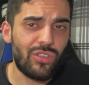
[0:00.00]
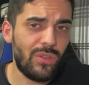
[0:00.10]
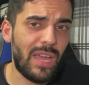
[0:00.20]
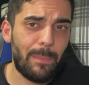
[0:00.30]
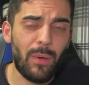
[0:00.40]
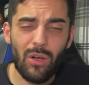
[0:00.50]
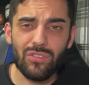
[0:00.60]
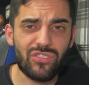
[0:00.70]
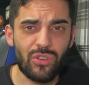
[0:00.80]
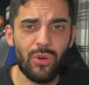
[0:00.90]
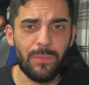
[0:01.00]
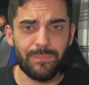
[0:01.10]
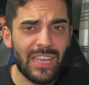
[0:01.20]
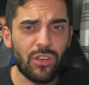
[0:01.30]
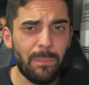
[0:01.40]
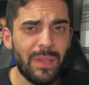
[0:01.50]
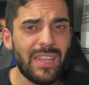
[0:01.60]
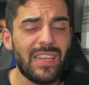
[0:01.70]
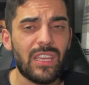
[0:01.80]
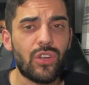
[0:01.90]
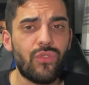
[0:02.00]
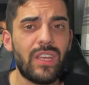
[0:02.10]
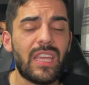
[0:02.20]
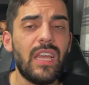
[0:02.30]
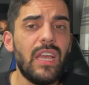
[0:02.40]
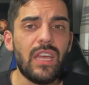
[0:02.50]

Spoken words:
to that. But also, I completely agree